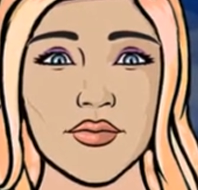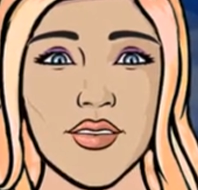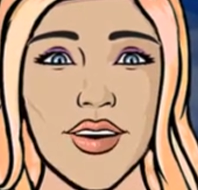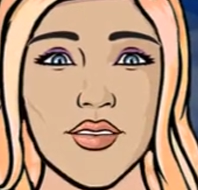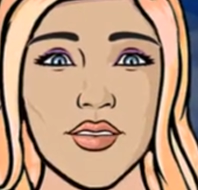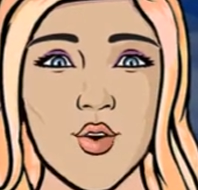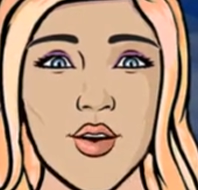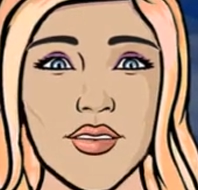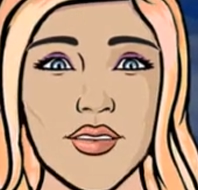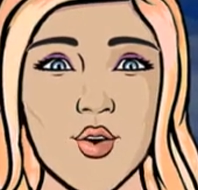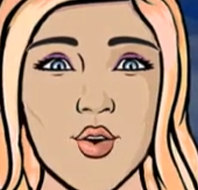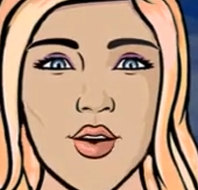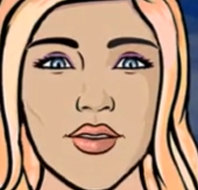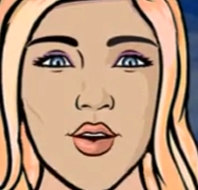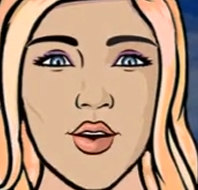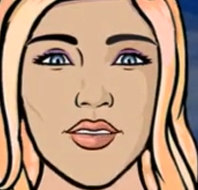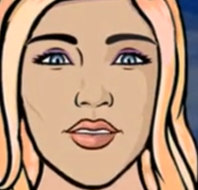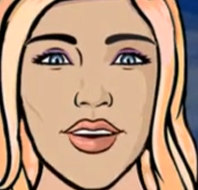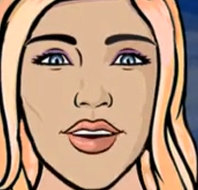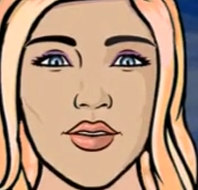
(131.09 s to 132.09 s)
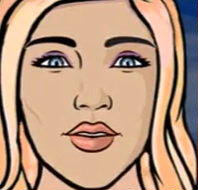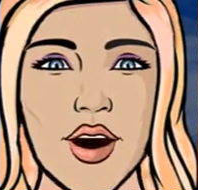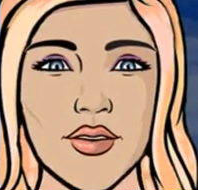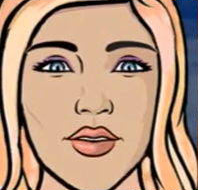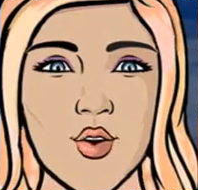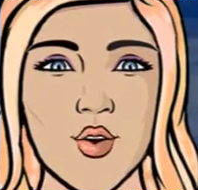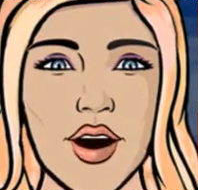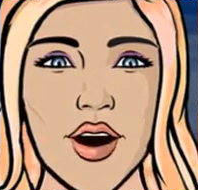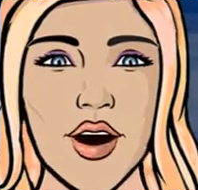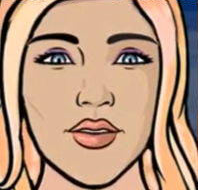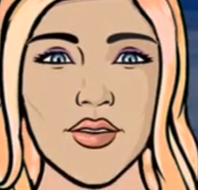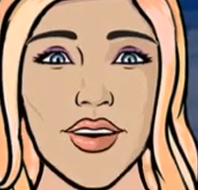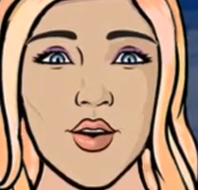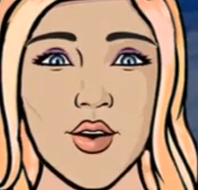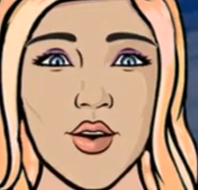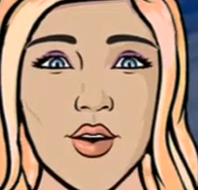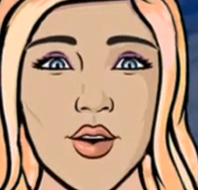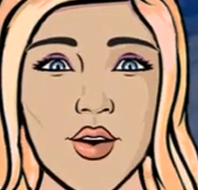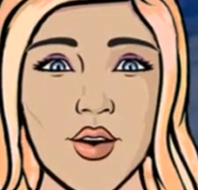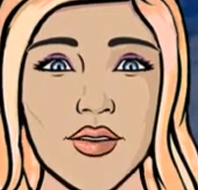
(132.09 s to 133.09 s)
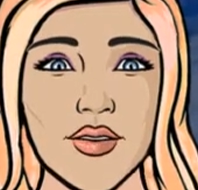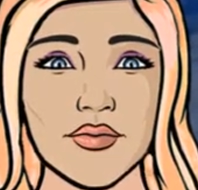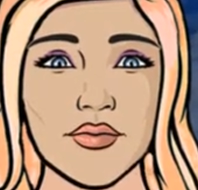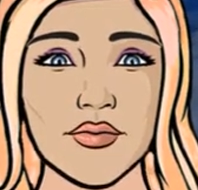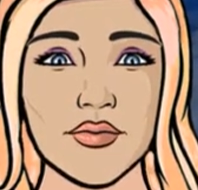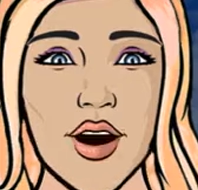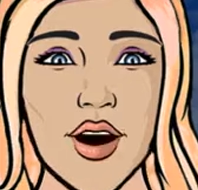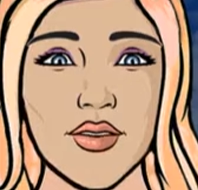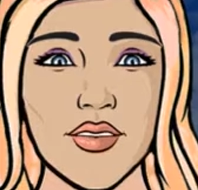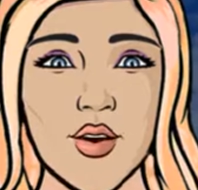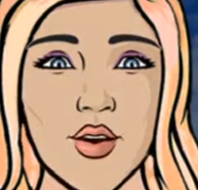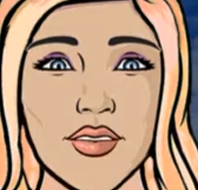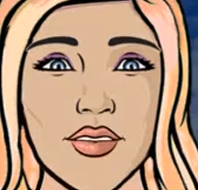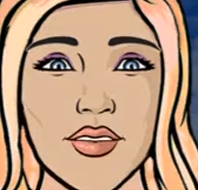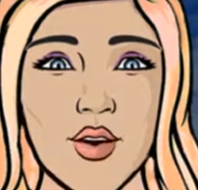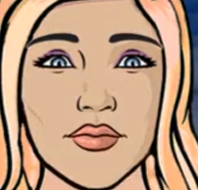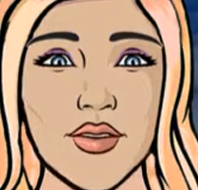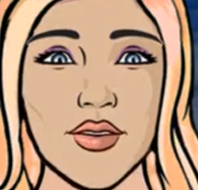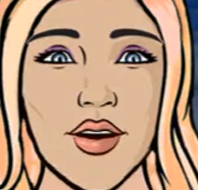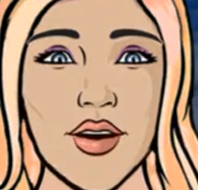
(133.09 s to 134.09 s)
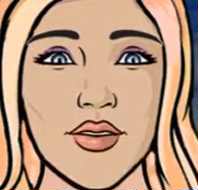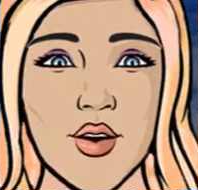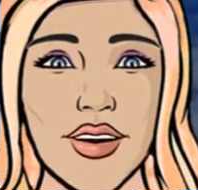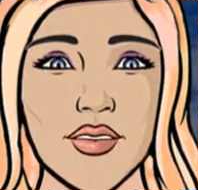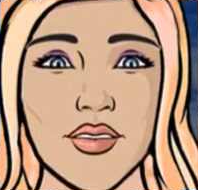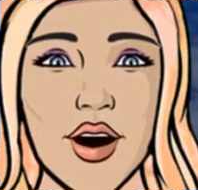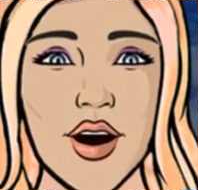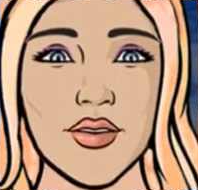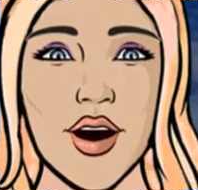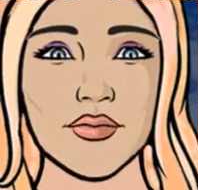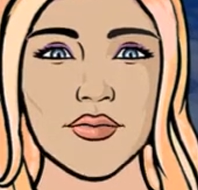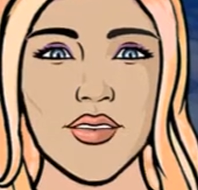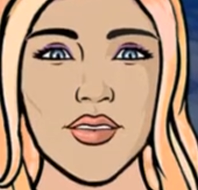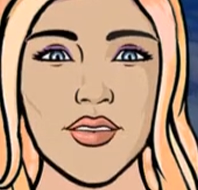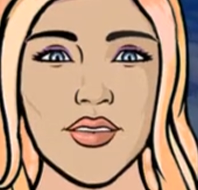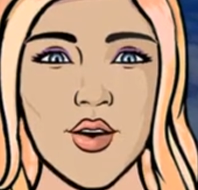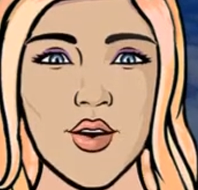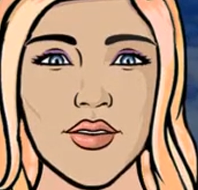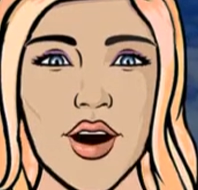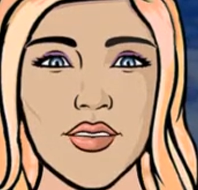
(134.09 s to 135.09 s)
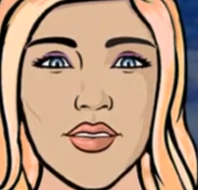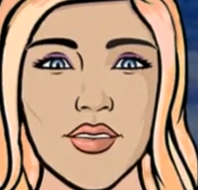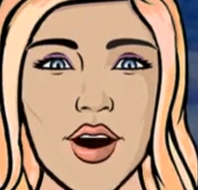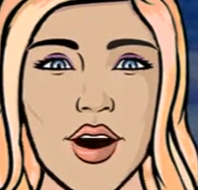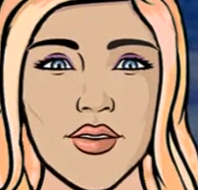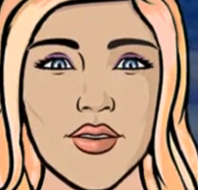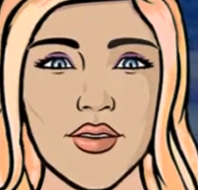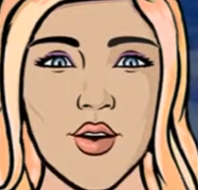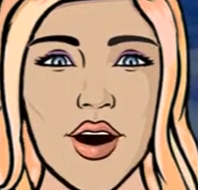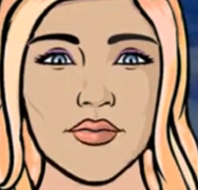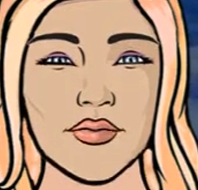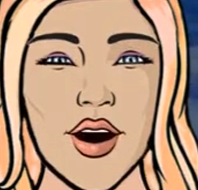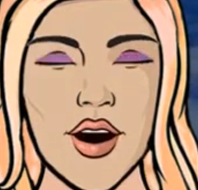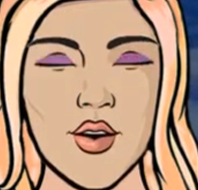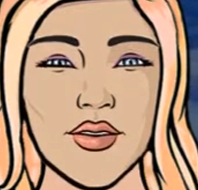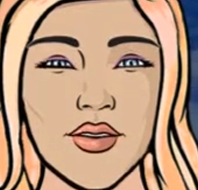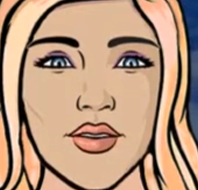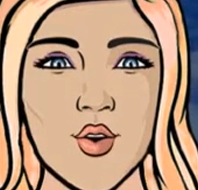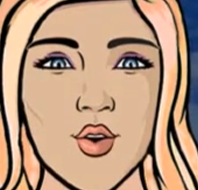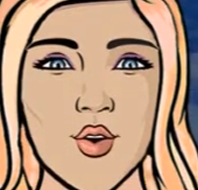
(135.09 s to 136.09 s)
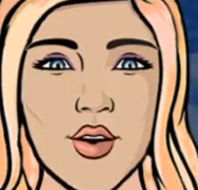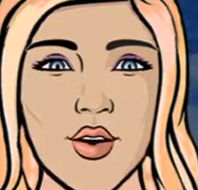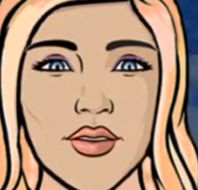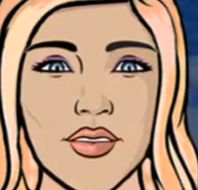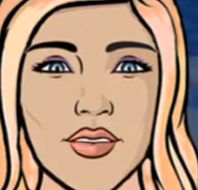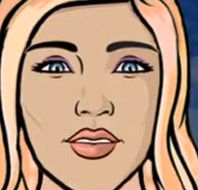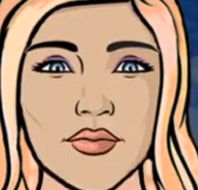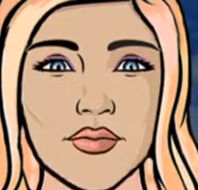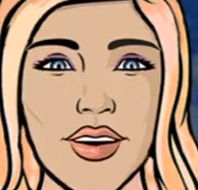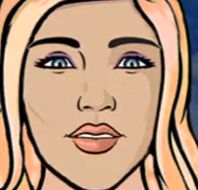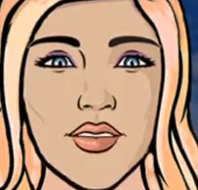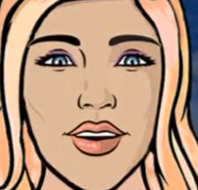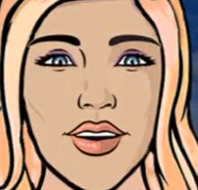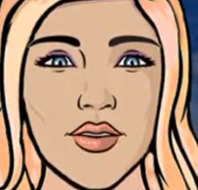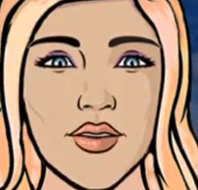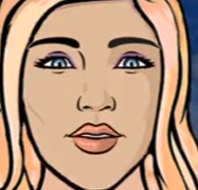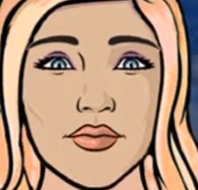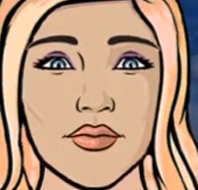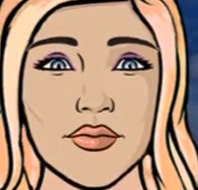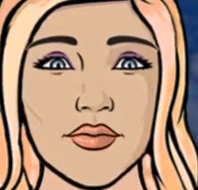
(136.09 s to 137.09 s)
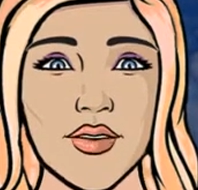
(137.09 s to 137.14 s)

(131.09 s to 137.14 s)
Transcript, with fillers: This was well received and widely read, although some later economists such as Alfred Marshall were dismissive,